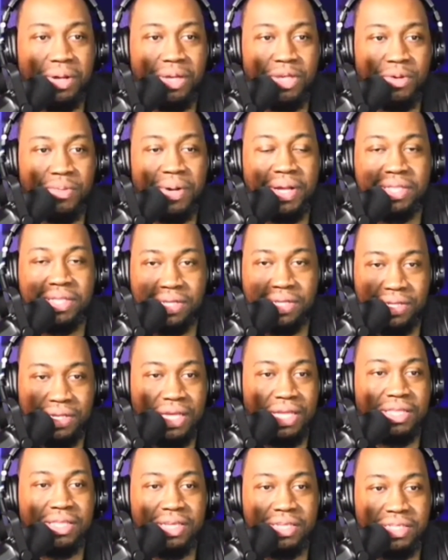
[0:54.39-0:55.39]
You about to
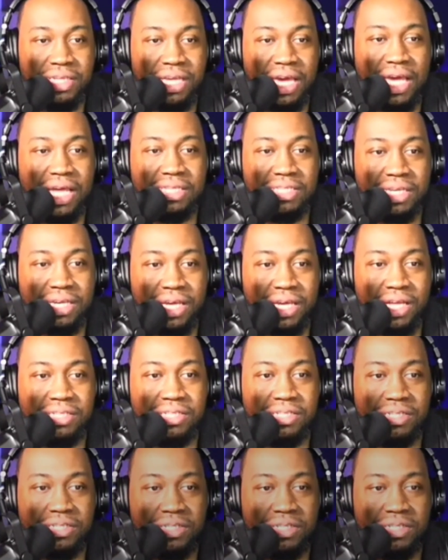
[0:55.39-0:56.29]
get these hands and catch this